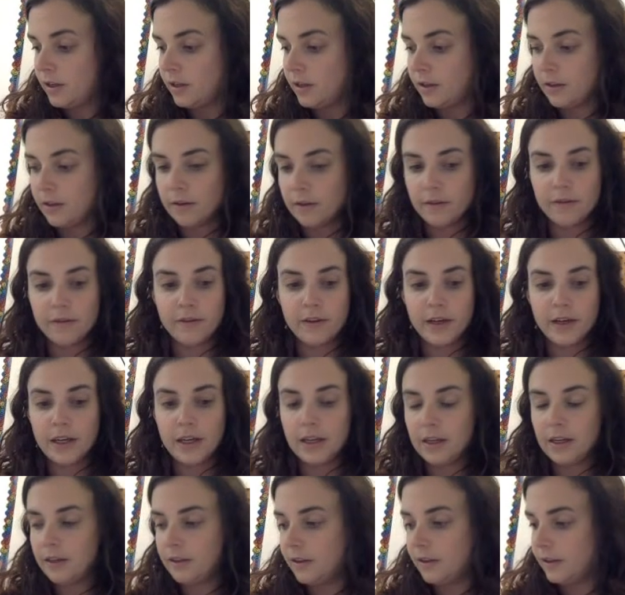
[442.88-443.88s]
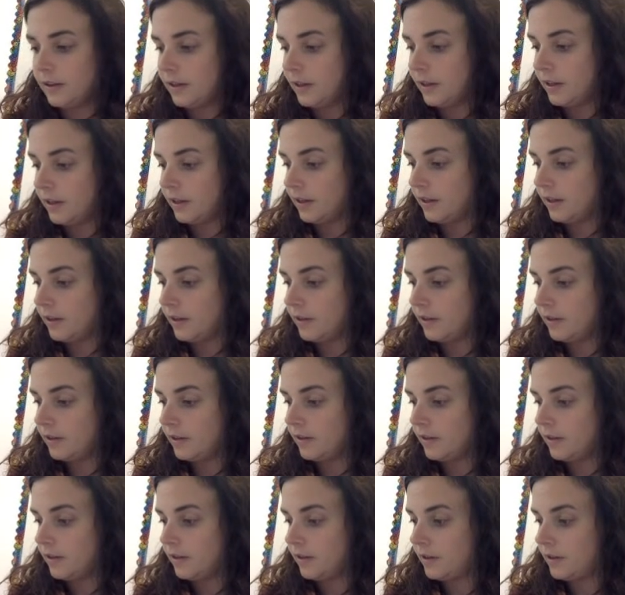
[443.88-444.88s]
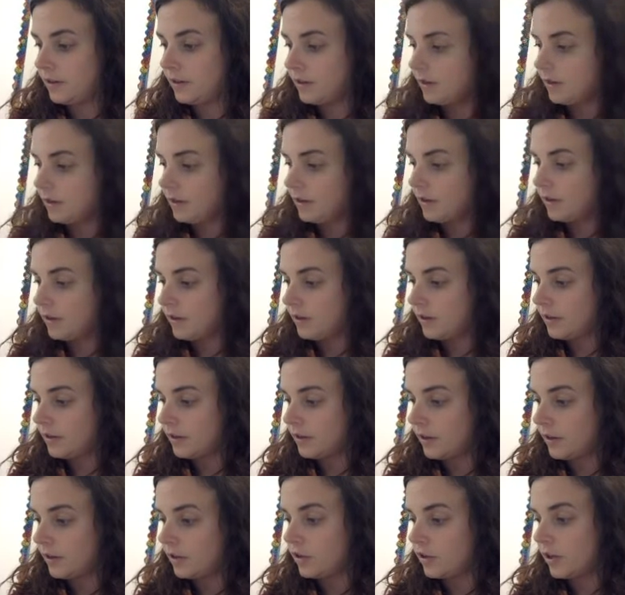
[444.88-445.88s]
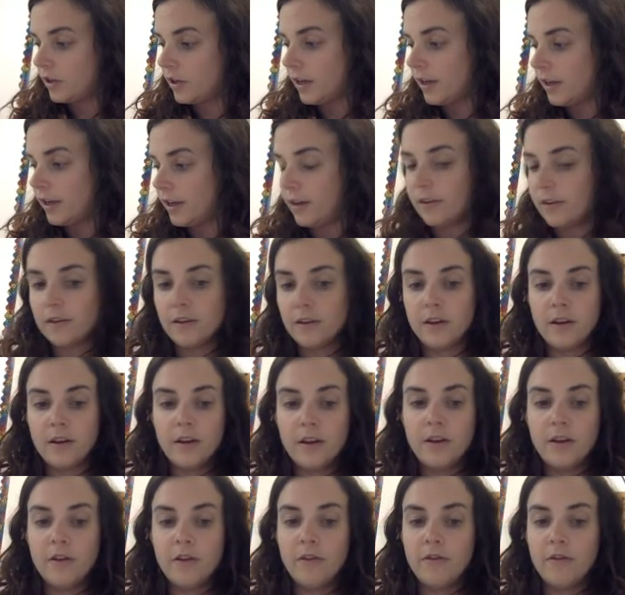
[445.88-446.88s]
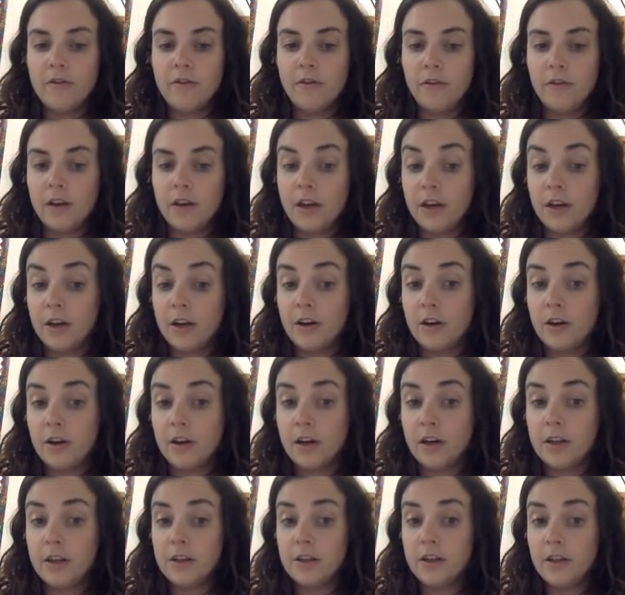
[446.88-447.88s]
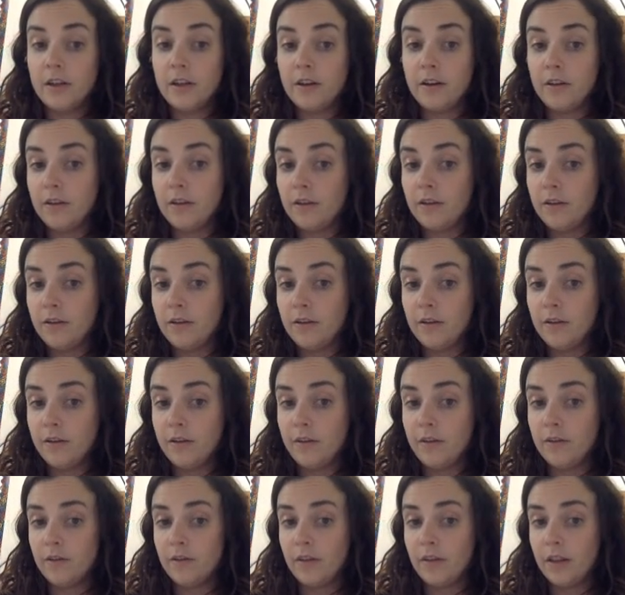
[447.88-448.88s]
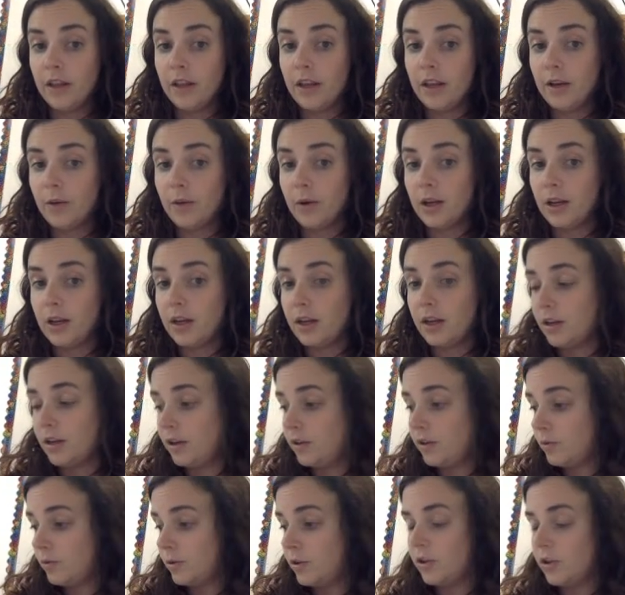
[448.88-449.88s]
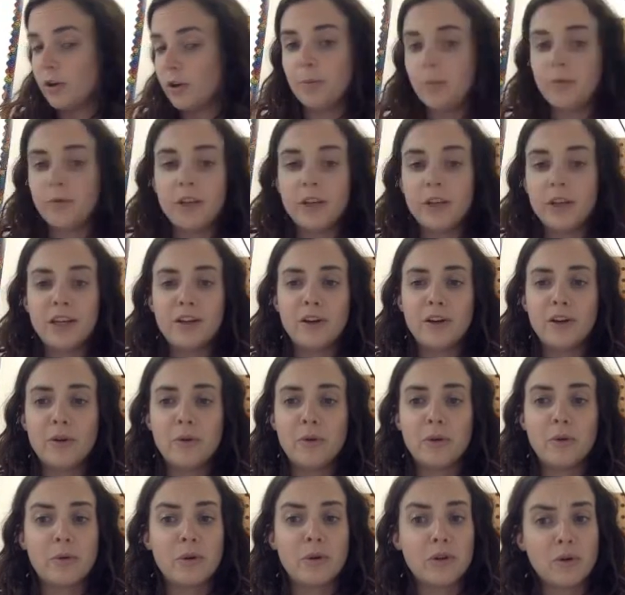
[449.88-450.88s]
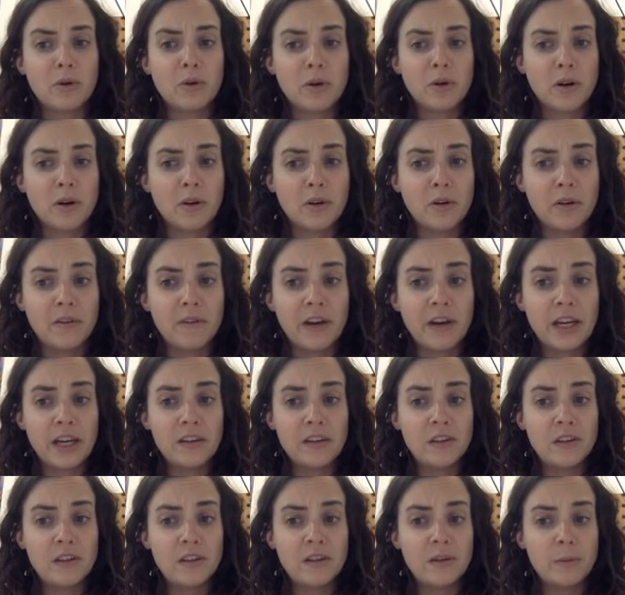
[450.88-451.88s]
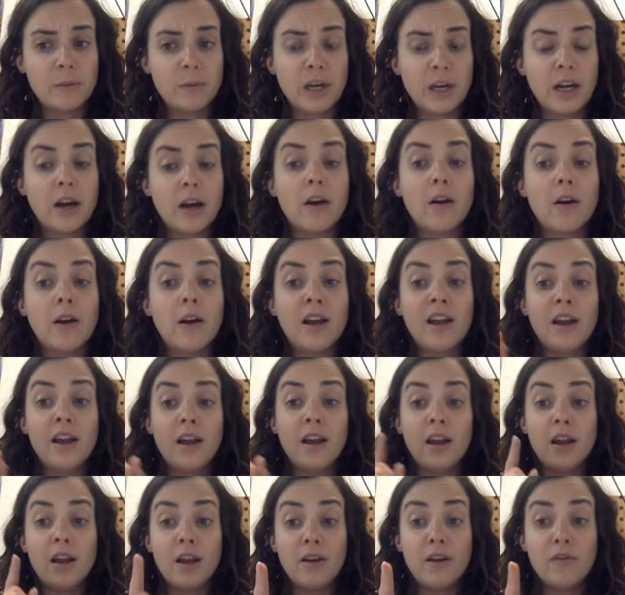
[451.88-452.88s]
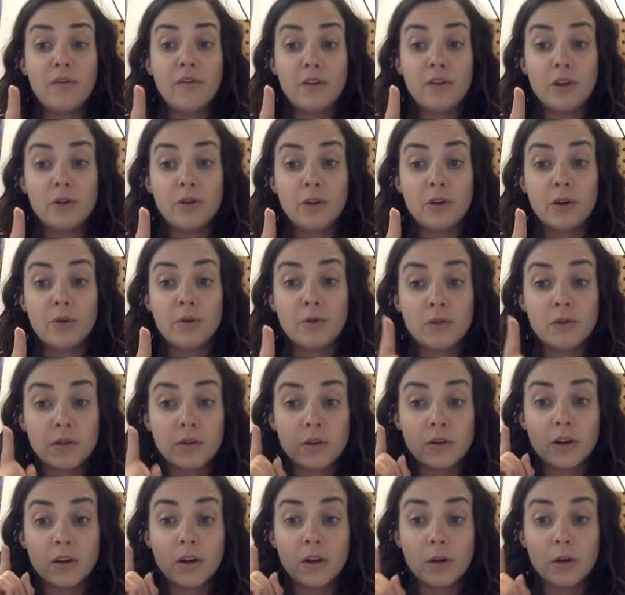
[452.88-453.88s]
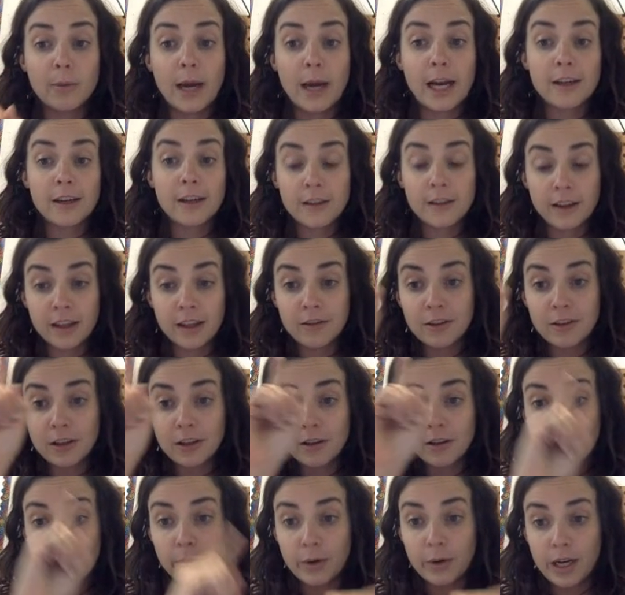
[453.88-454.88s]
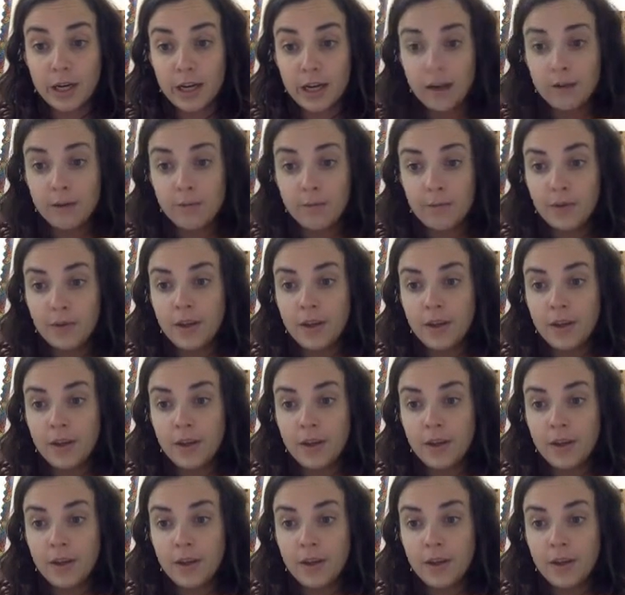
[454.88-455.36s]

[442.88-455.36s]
devices such as figurative language, which hopefully you know what a rhetorical device is by now. If you don't, go back to lesson 3